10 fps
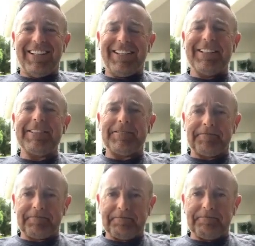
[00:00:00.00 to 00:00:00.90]

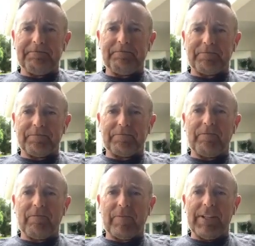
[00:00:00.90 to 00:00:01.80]

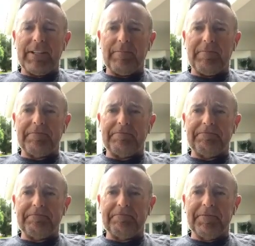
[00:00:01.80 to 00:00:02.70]

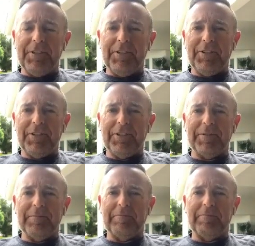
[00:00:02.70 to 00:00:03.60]

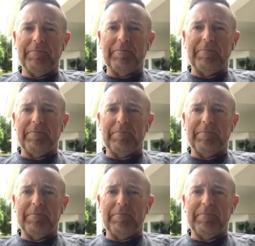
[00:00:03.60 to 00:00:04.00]
The person shown says nothing.